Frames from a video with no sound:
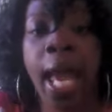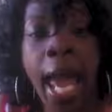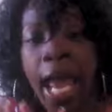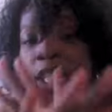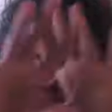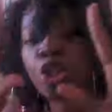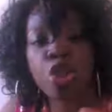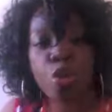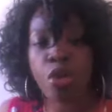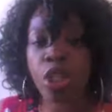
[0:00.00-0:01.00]
As
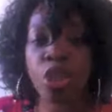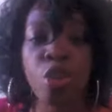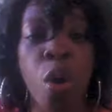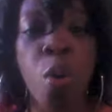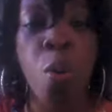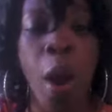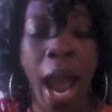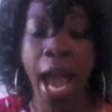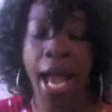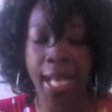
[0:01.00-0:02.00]
soon as you
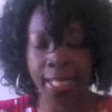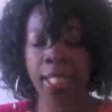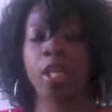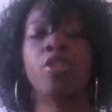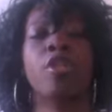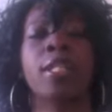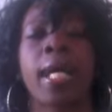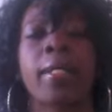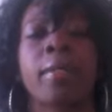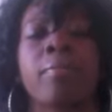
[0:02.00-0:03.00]
arise, you're like,